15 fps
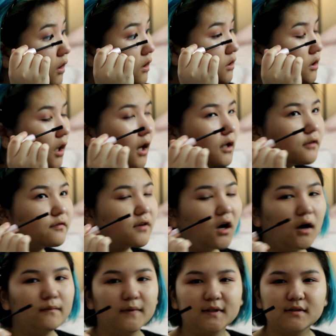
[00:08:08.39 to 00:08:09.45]
of
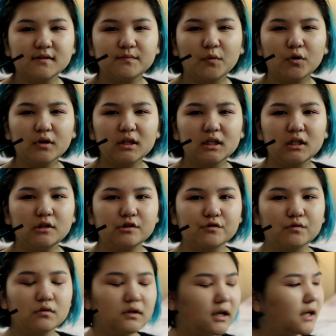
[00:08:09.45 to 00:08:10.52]
comments, more than
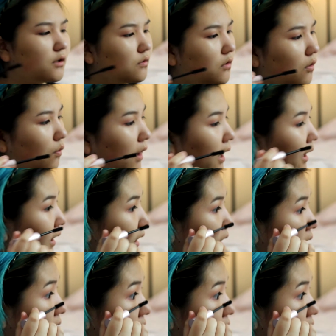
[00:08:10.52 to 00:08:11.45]
usual. And I don't know why.